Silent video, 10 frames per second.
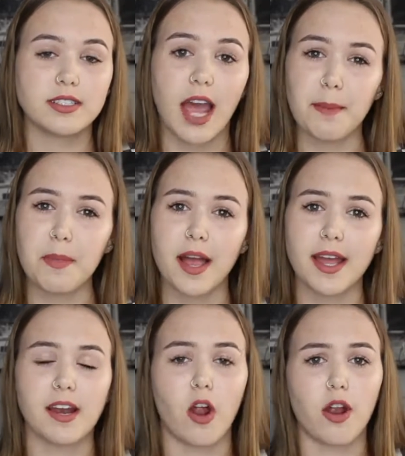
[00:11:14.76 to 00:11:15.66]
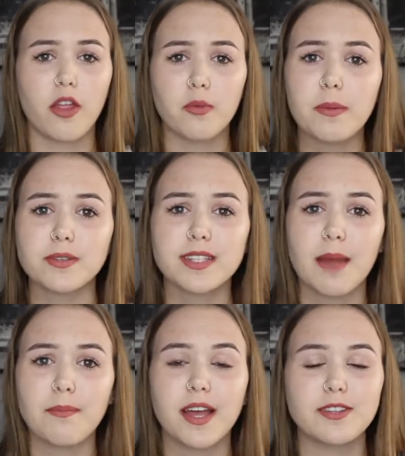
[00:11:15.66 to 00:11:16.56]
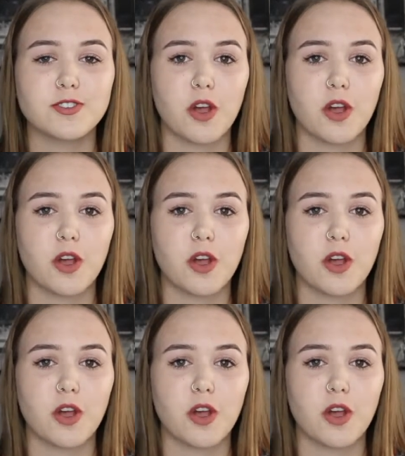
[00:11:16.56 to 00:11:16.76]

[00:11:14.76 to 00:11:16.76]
timeline and on other people's timelines.